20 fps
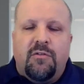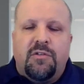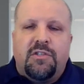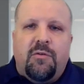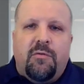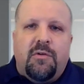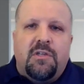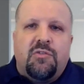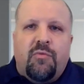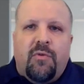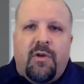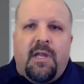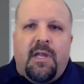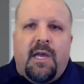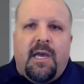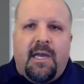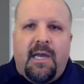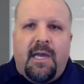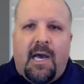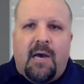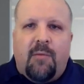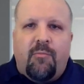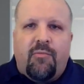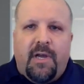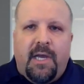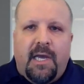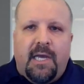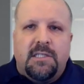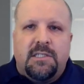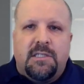So it's really a
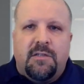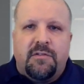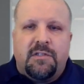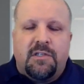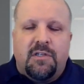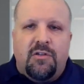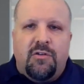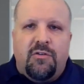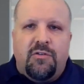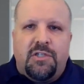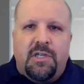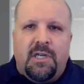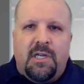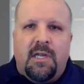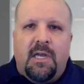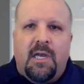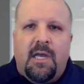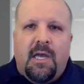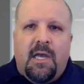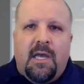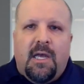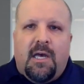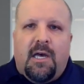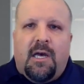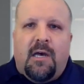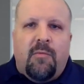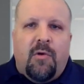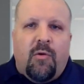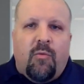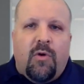comprehensive solution,
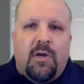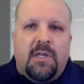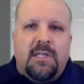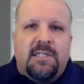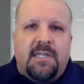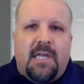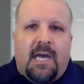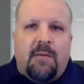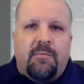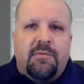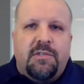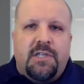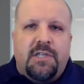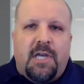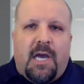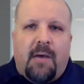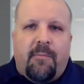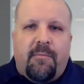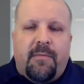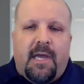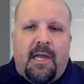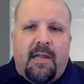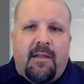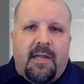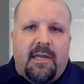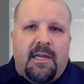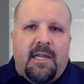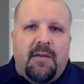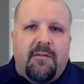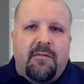a one-stop shop that